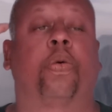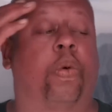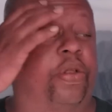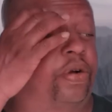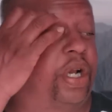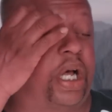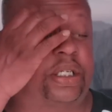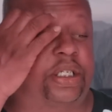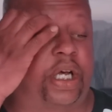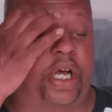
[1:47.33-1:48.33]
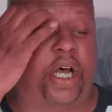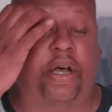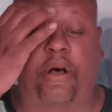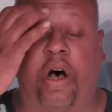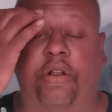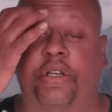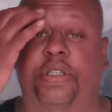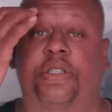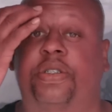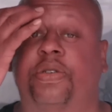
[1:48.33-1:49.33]
where or are not uh, all
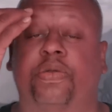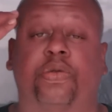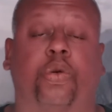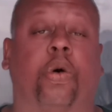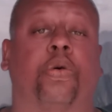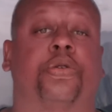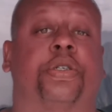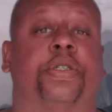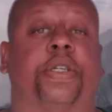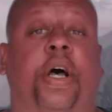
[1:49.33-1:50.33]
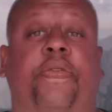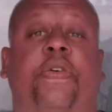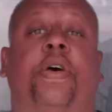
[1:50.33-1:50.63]
these trolls and stuff.